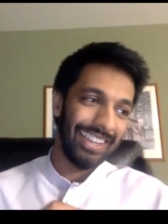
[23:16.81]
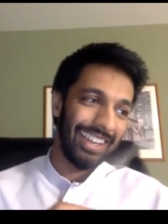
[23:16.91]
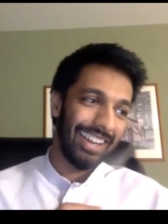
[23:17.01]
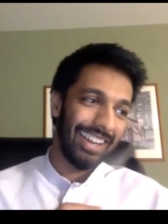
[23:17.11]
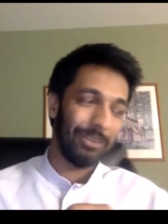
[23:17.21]

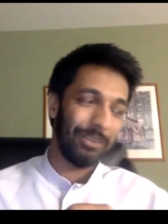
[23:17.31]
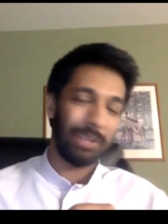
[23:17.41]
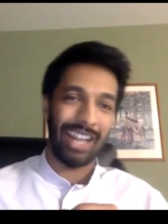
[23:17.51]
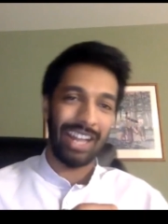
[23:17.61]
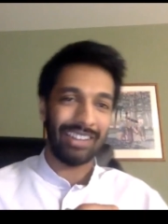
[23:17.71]
Uh, there'll be a
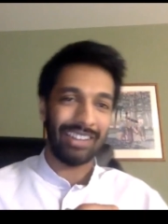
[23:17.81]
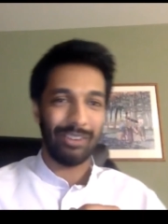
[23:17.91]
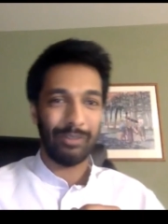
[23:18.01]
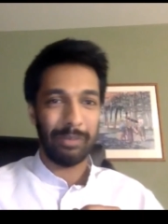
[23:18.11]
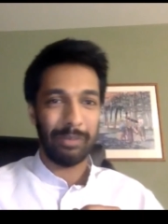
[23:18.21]
lot to
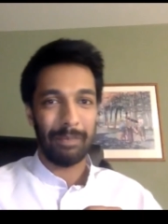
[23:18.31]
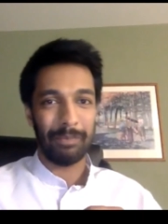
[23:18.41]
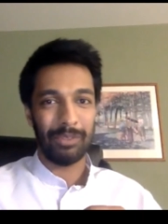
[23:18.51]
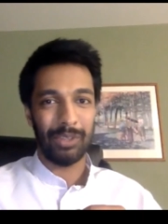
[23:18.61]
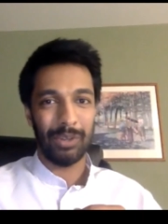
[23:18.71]
learn from him.
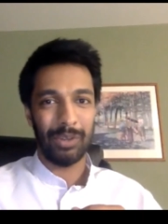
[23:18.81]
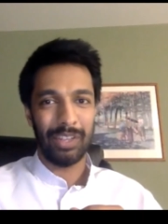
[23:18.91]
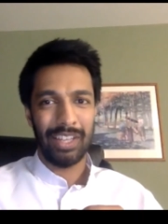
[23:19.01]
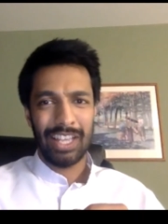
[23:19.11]
So